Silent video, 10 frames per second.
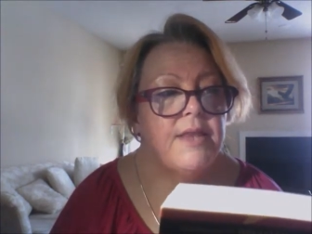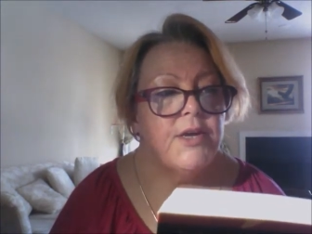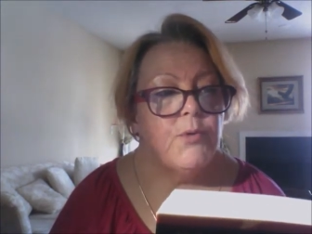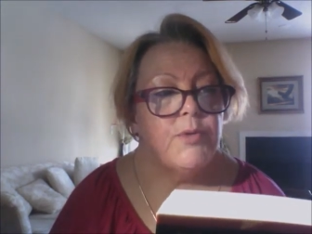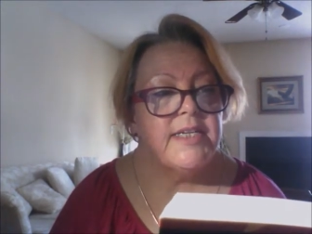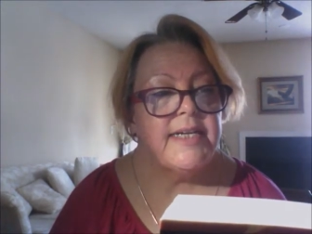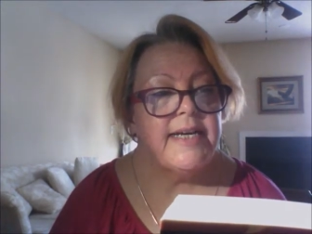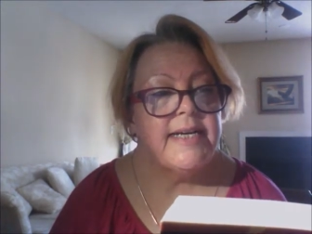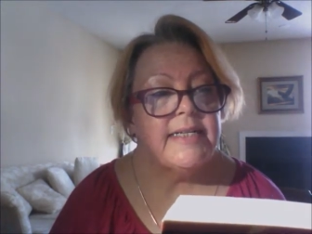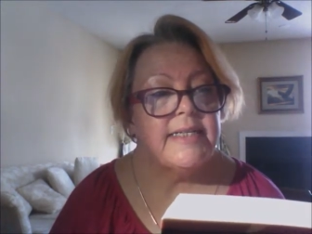There was an
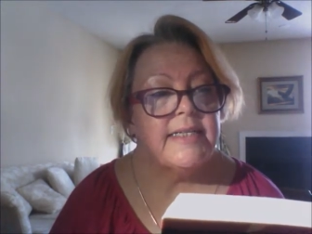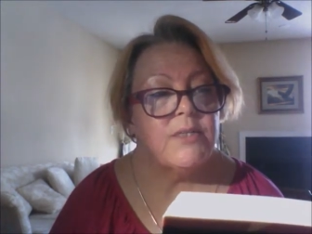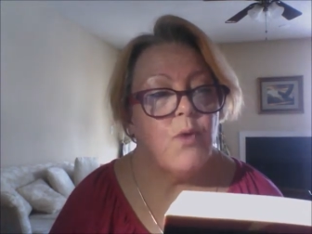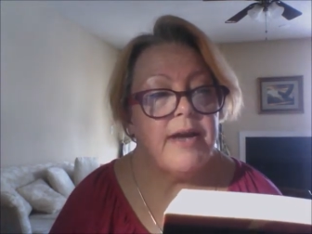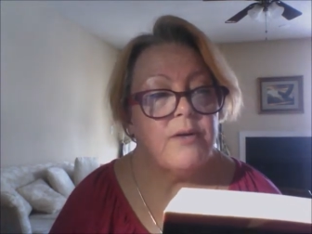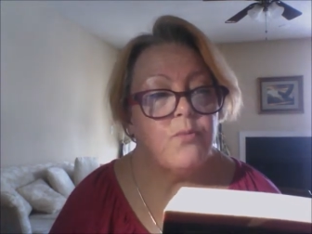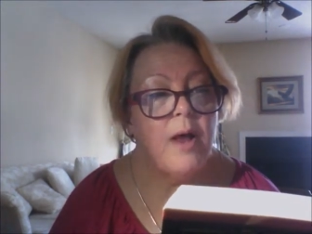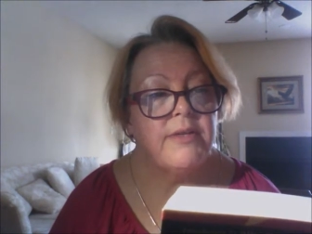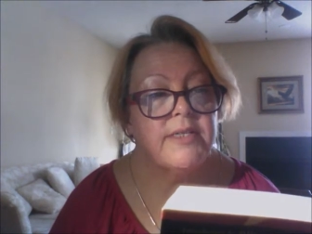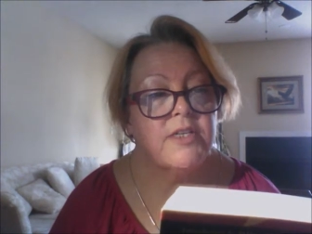endless wait
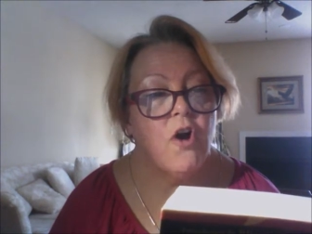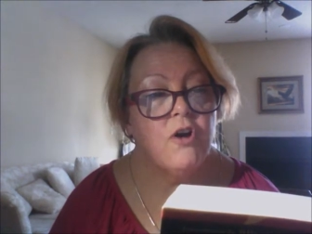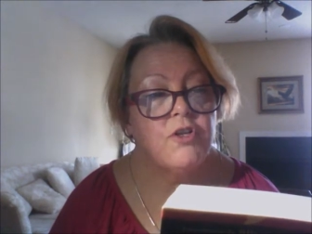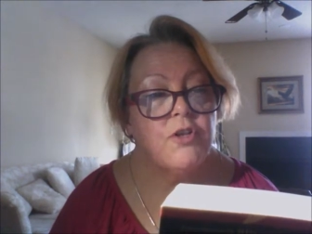while the scars